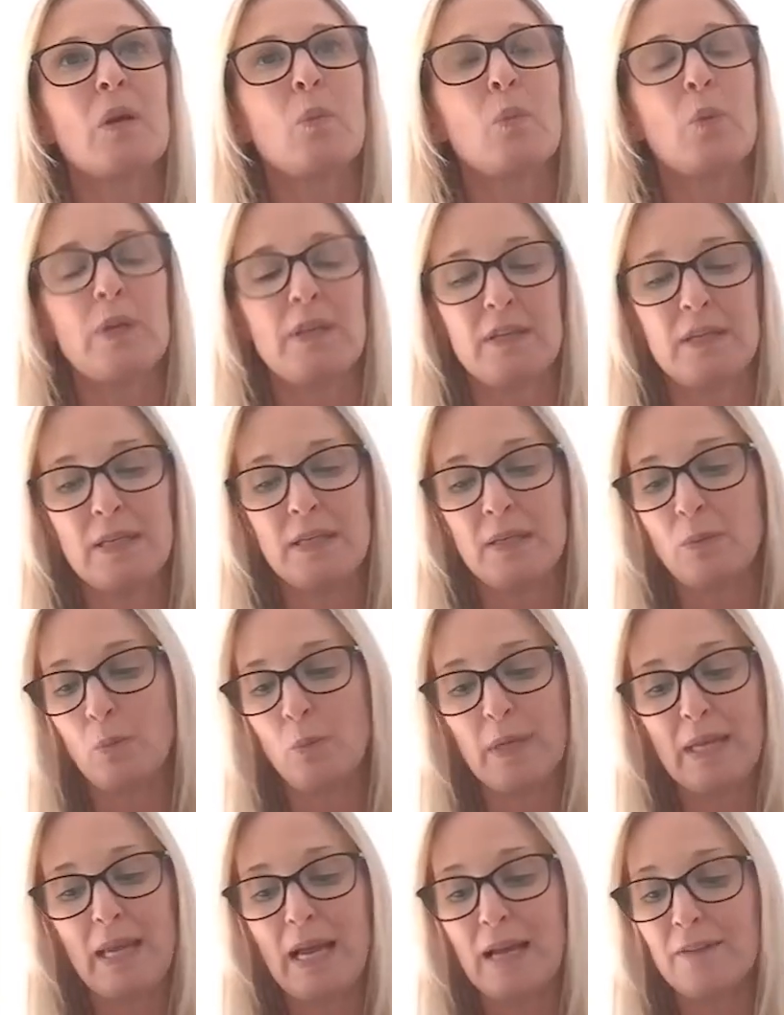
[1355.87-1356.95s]

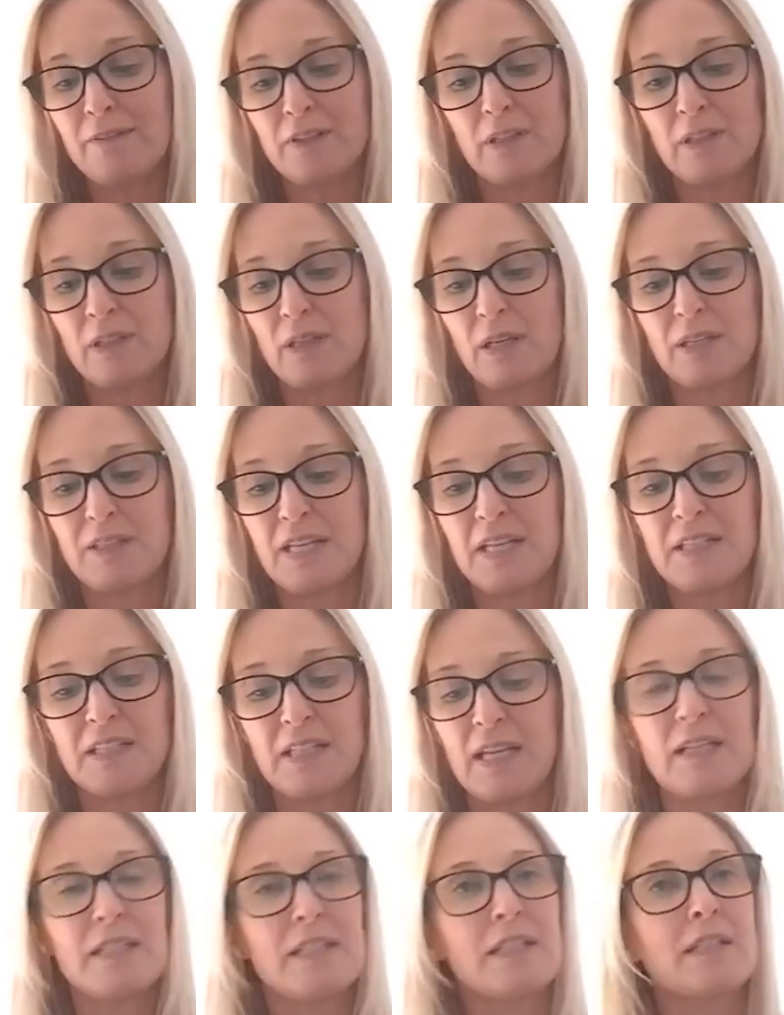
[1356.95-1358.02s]
We have a
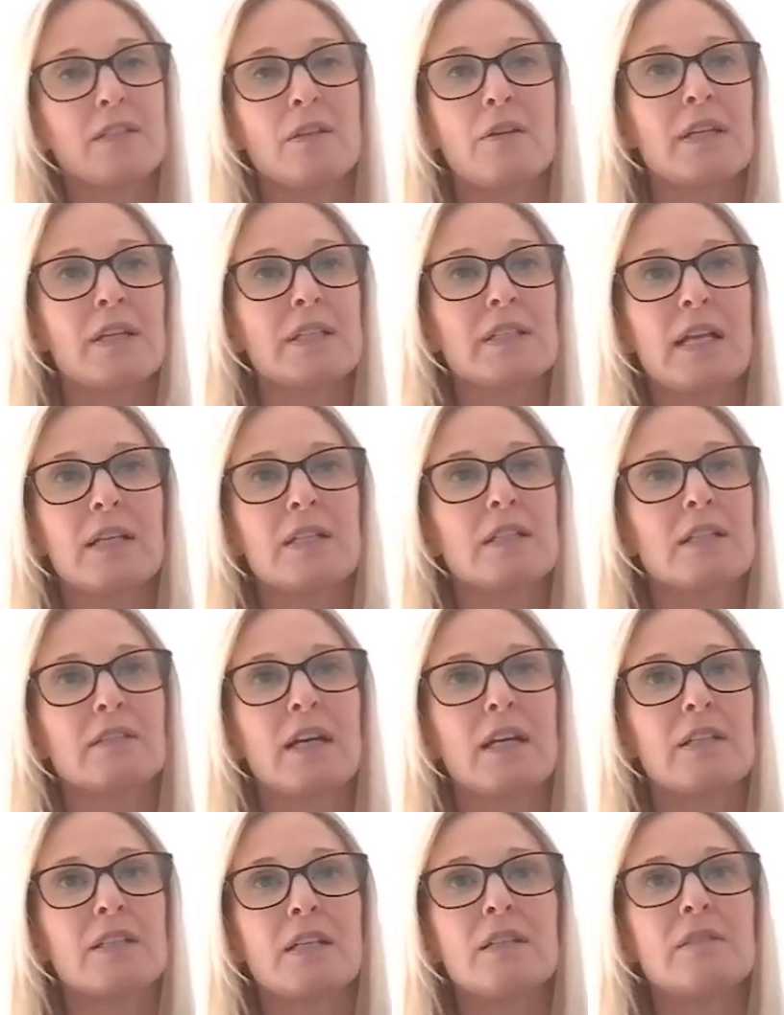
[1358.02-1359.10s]
dedicated non-exec
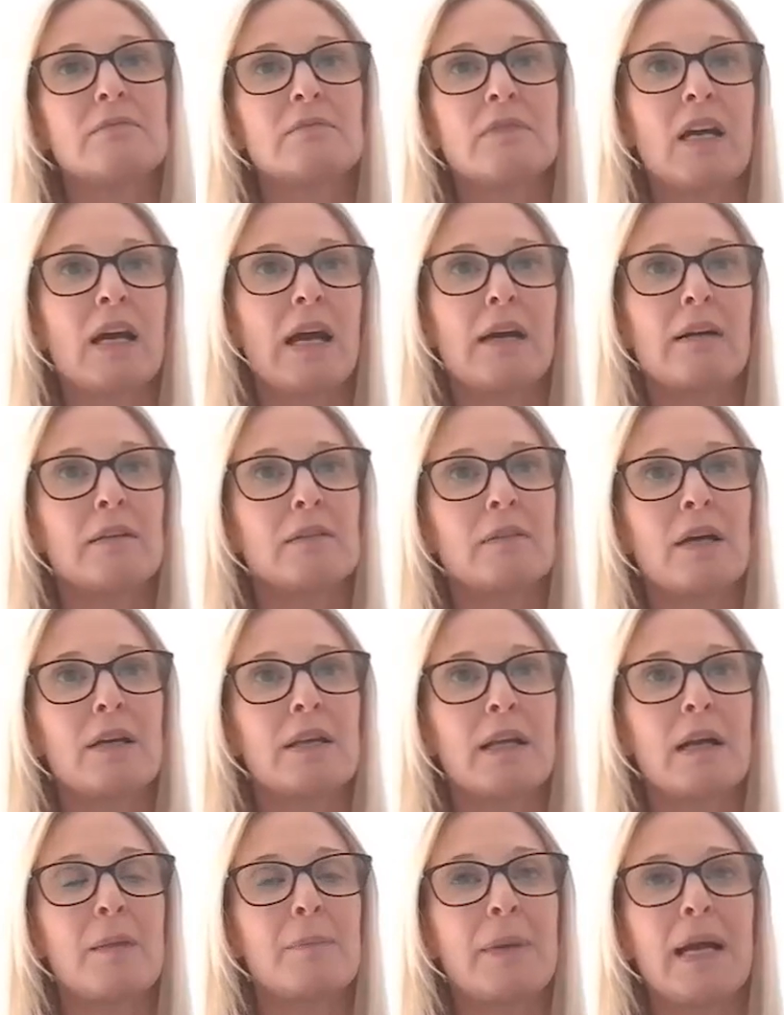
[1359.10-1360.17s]
director at
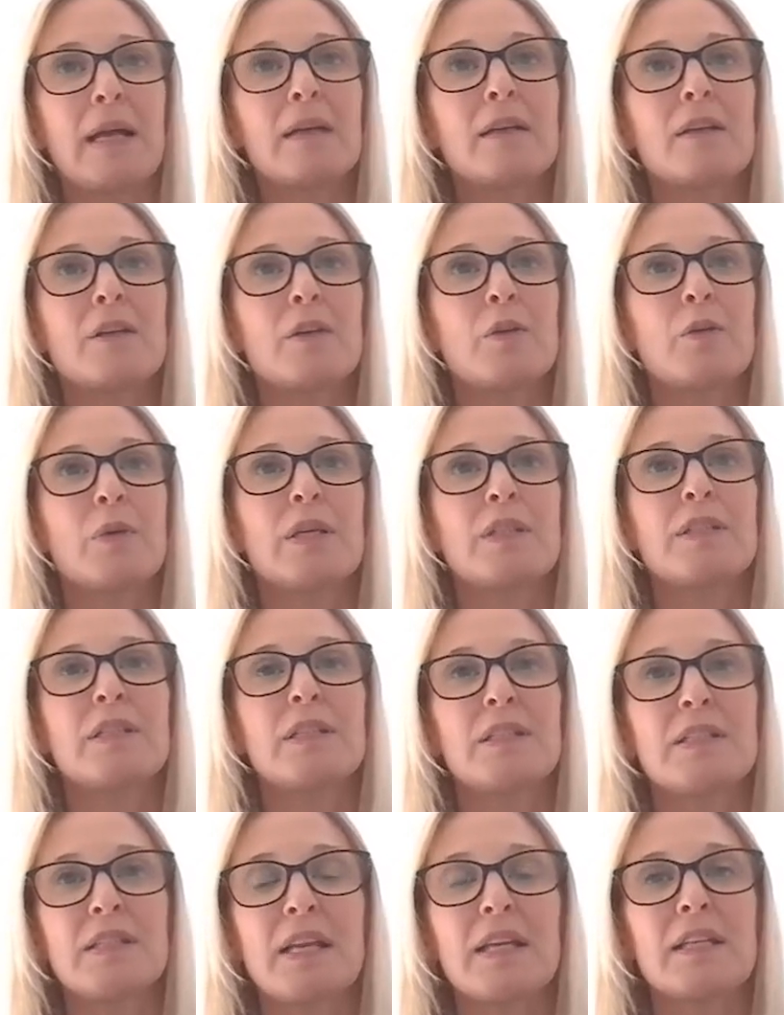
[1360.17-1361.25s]
our bank who
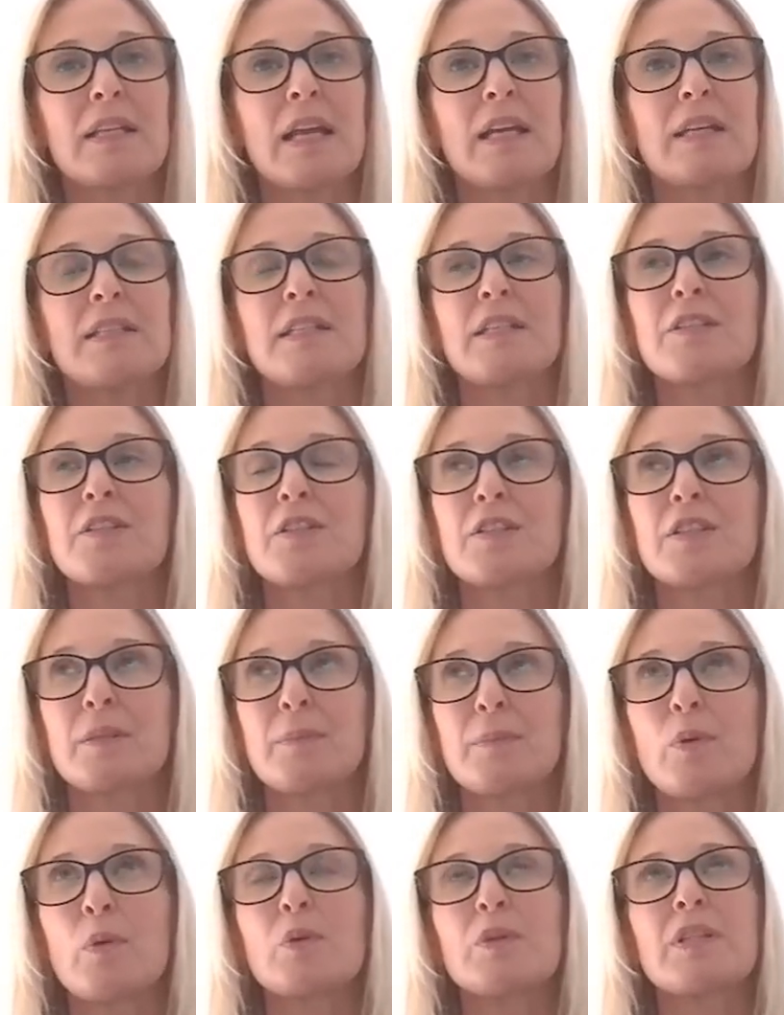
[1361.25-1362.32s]
is dedicated to
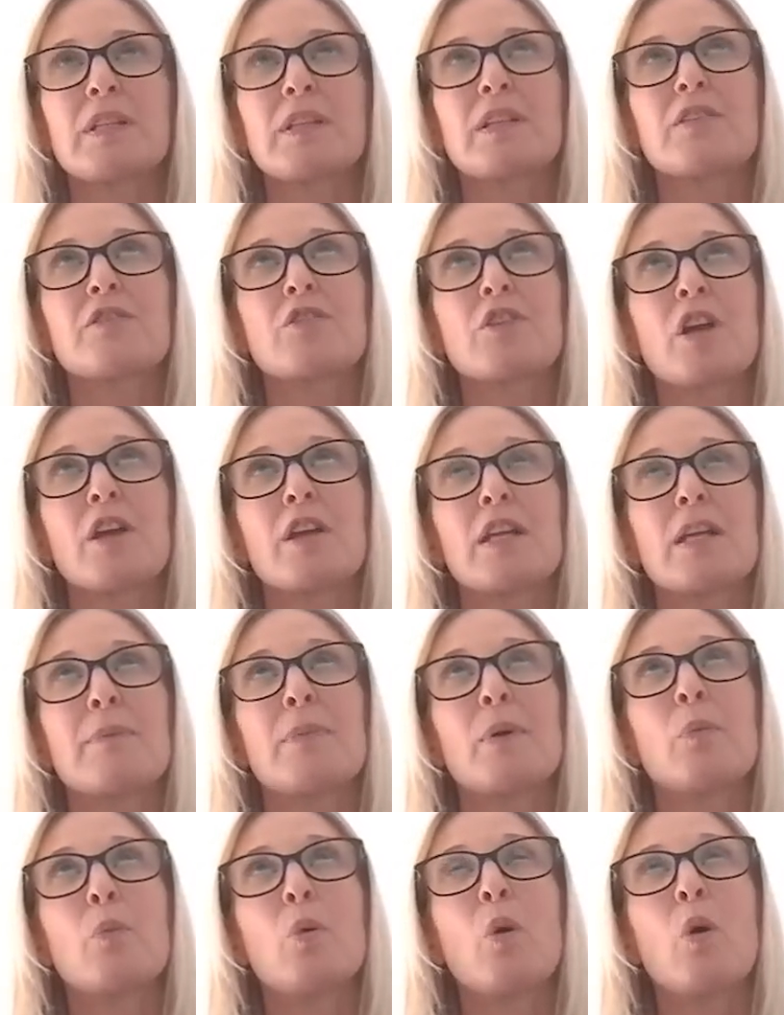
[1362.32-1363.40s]
supporting this journey.
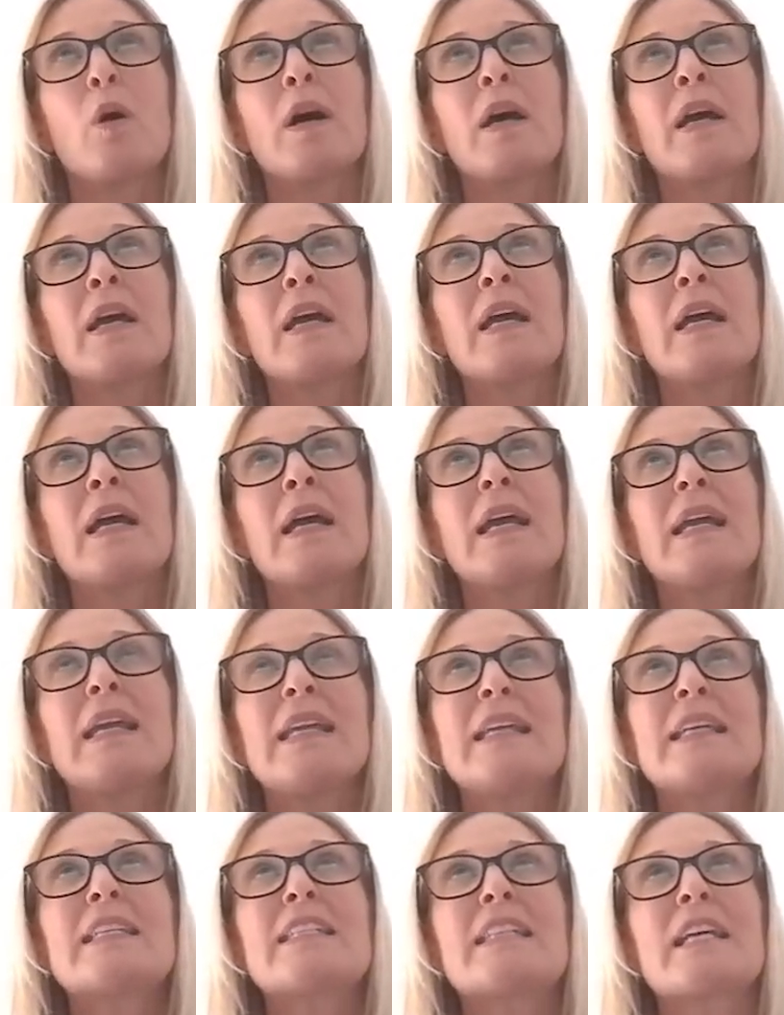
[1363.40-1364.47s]
But what
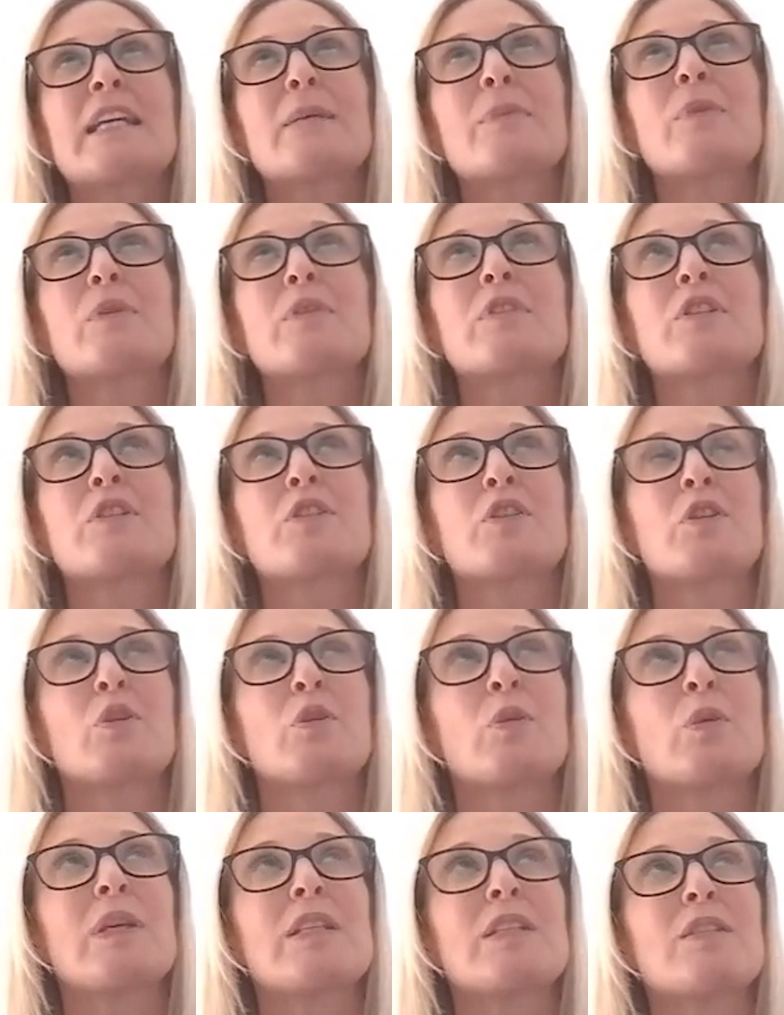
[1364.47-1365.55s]
he is able to
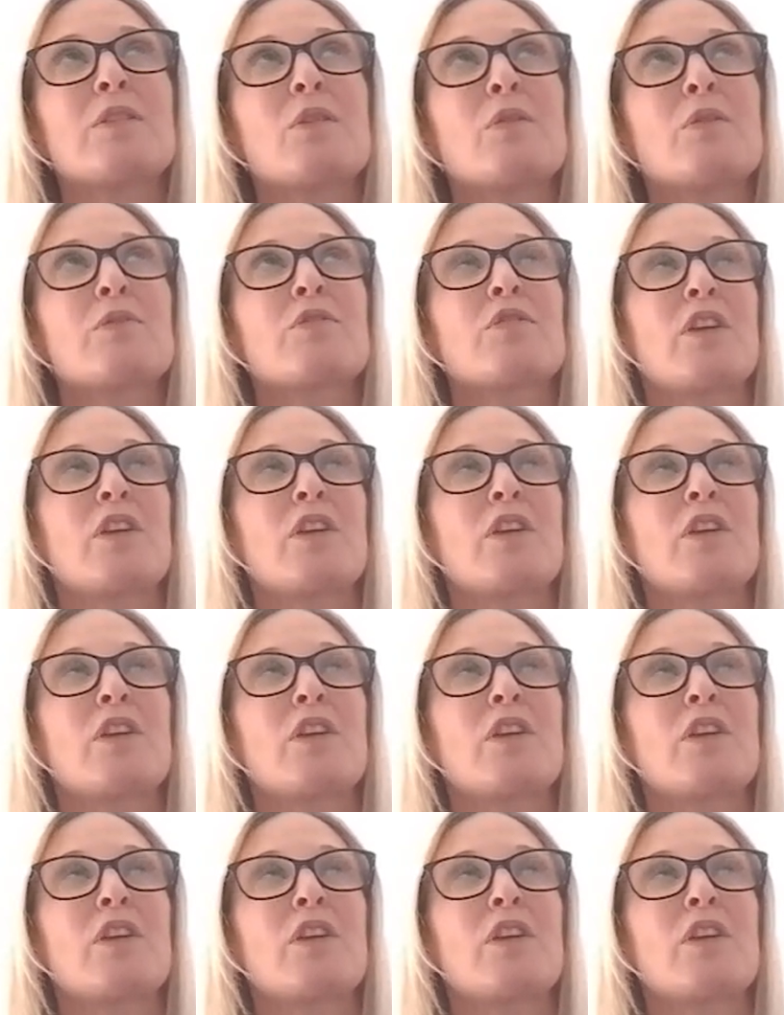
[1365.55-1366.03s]
do is not